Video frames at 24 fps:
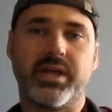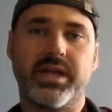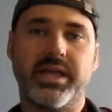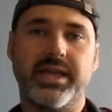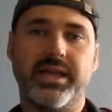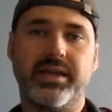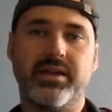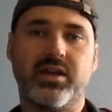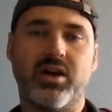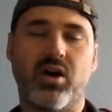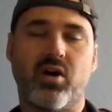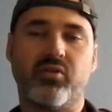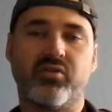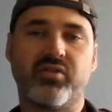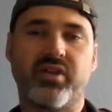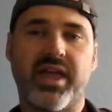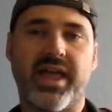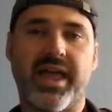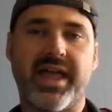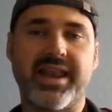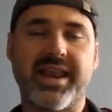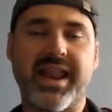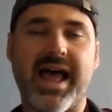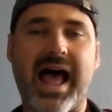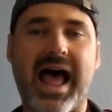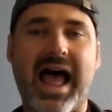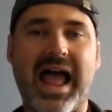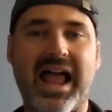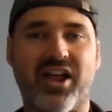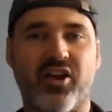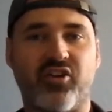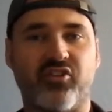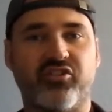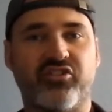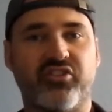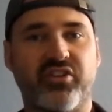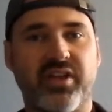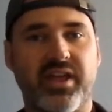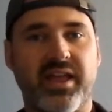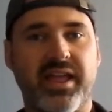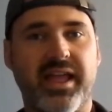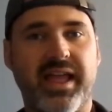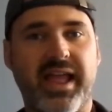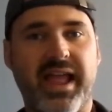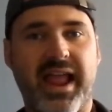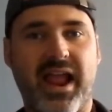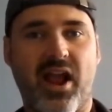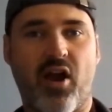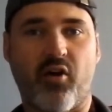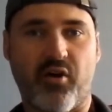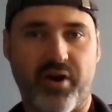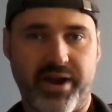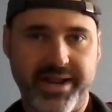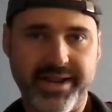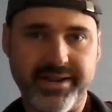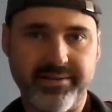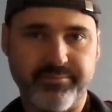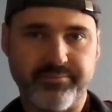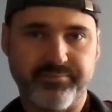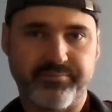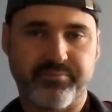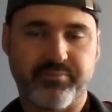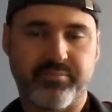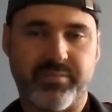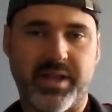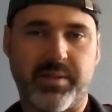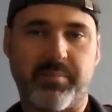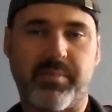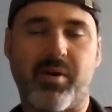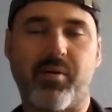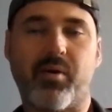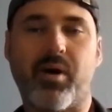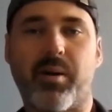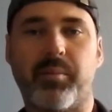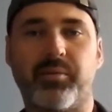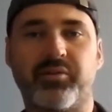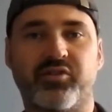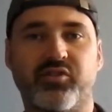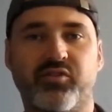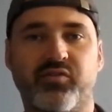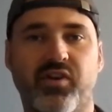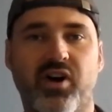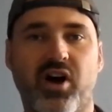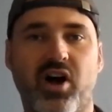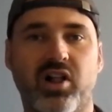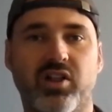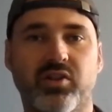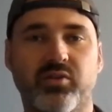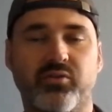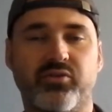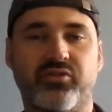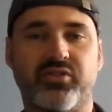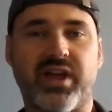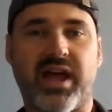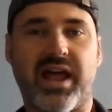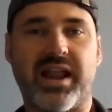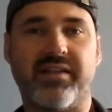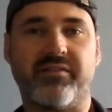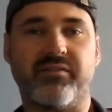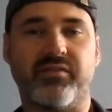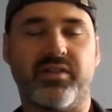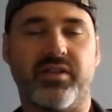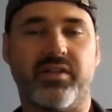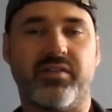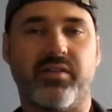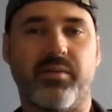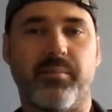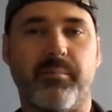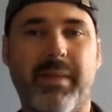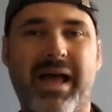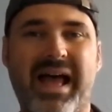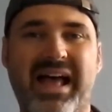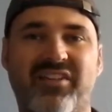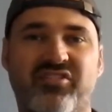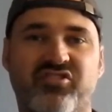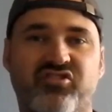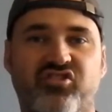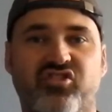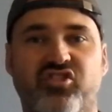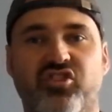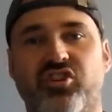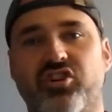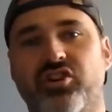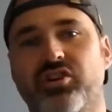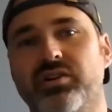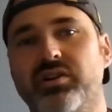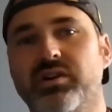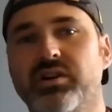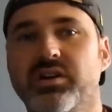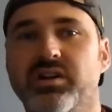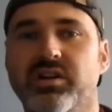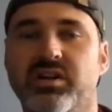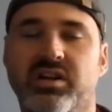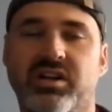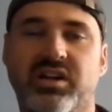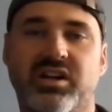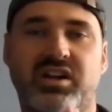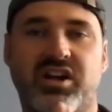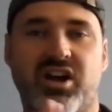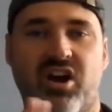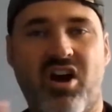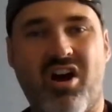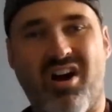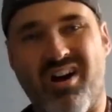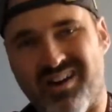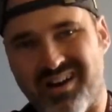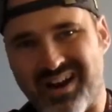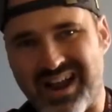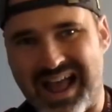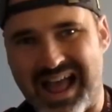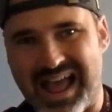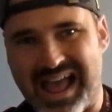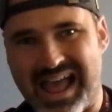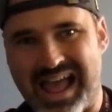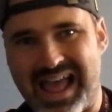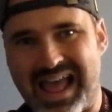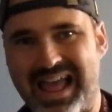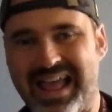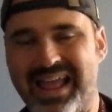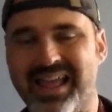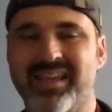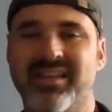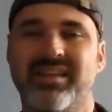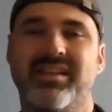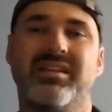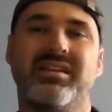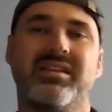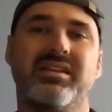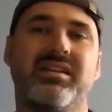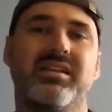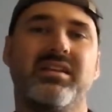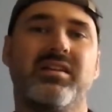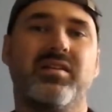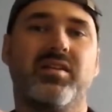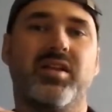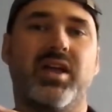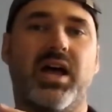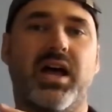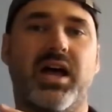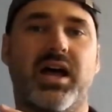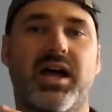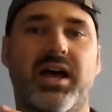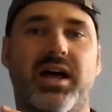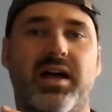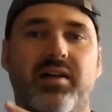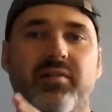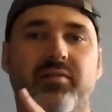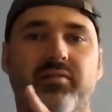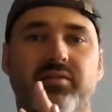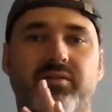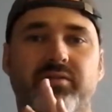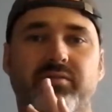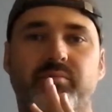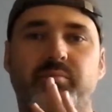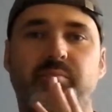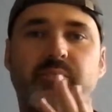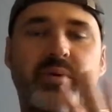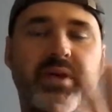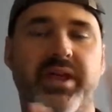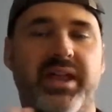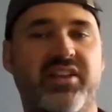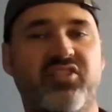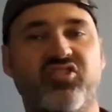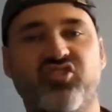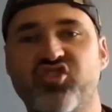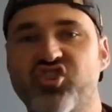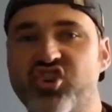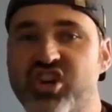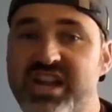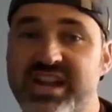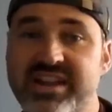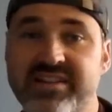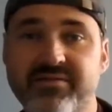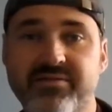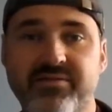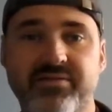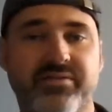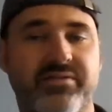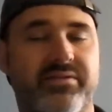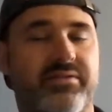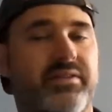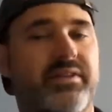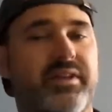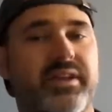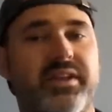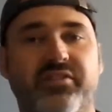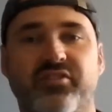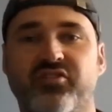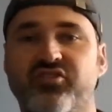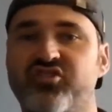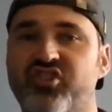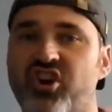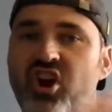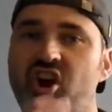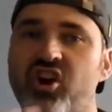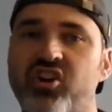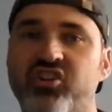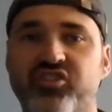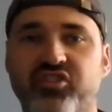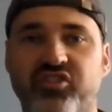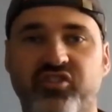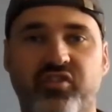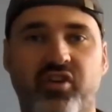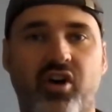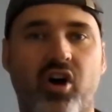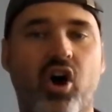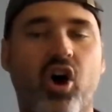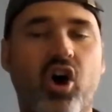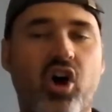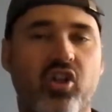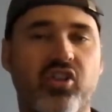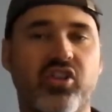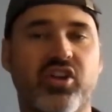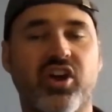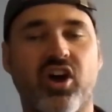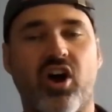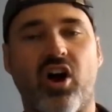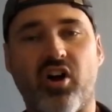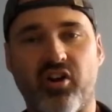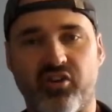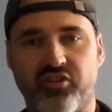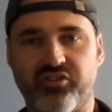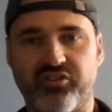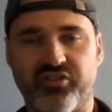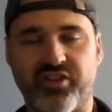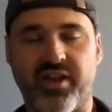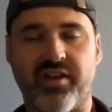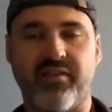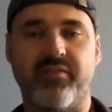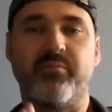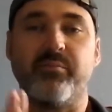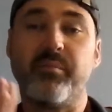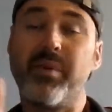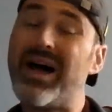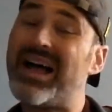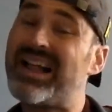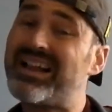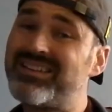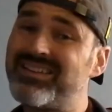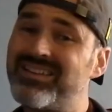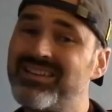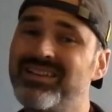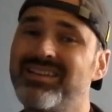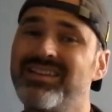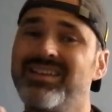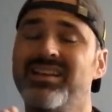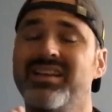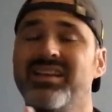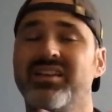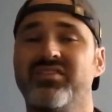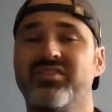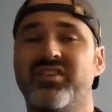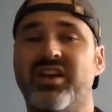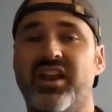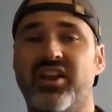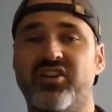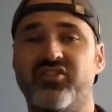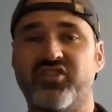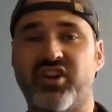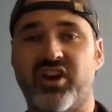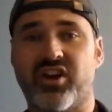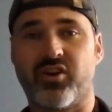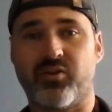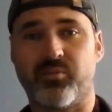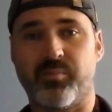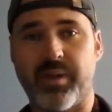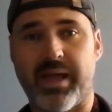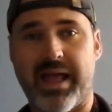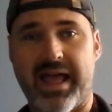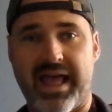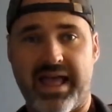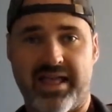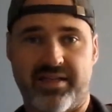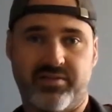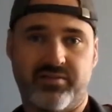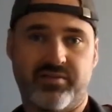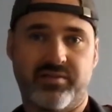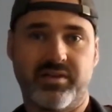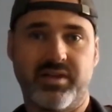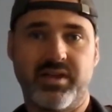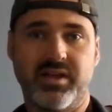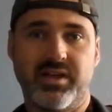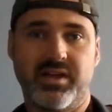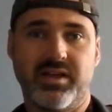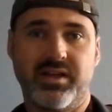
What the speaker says: he goes ahead and hires Harry, played by Robert Duvall, who's kind of the master car guy, pit chief. He's in charge of all the car stuff, but he's got a checkered past.